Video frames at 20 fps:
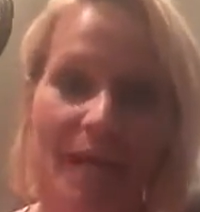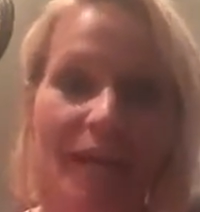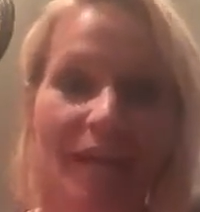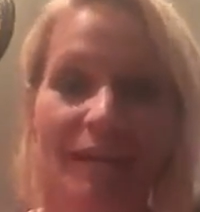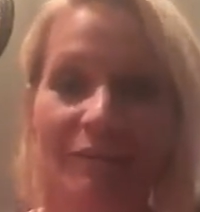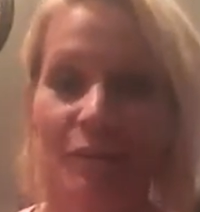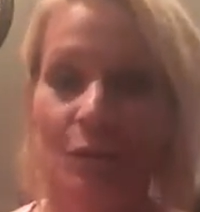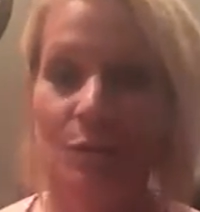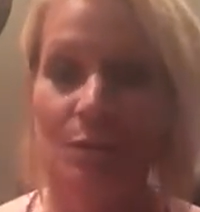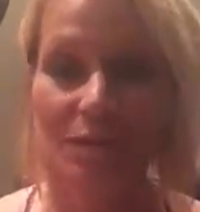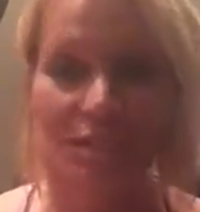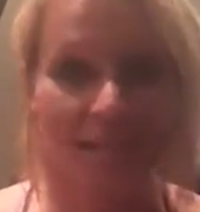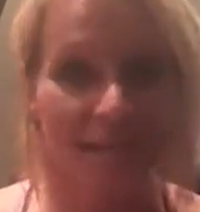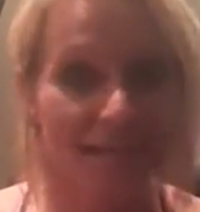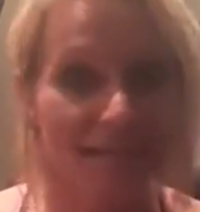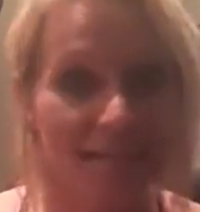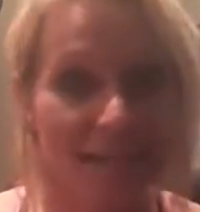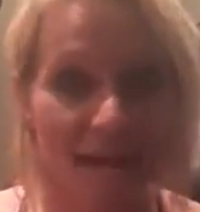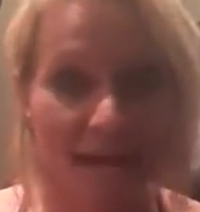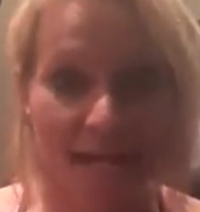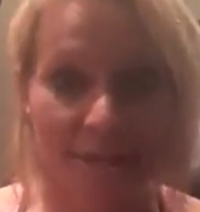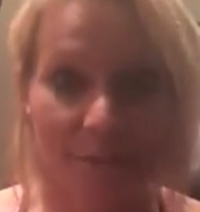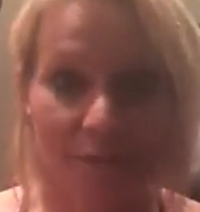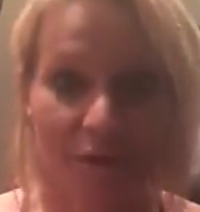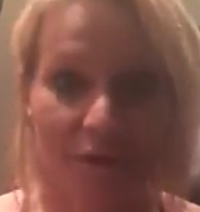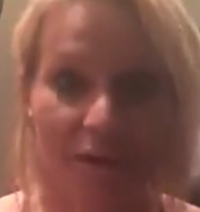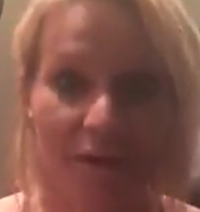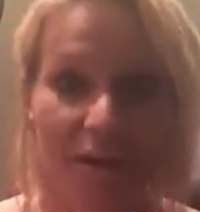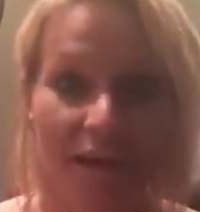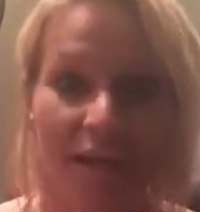And if you set a
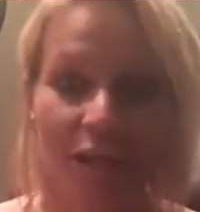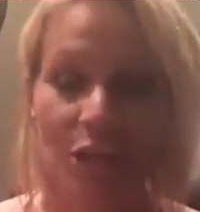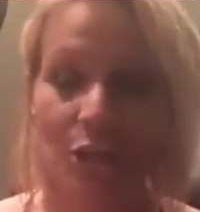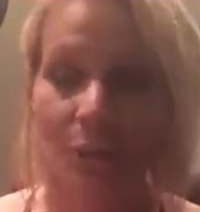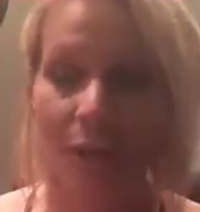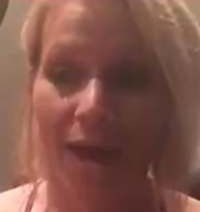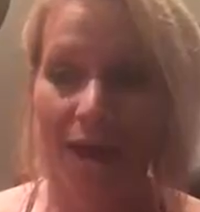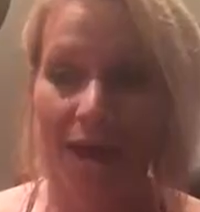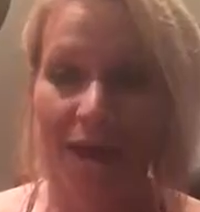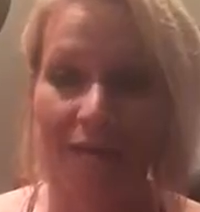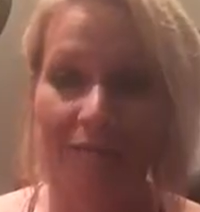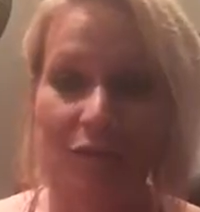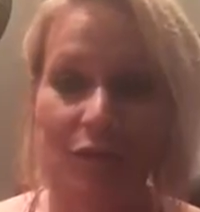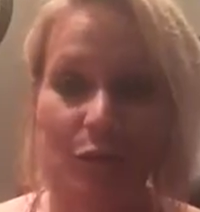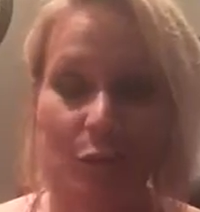timer and you have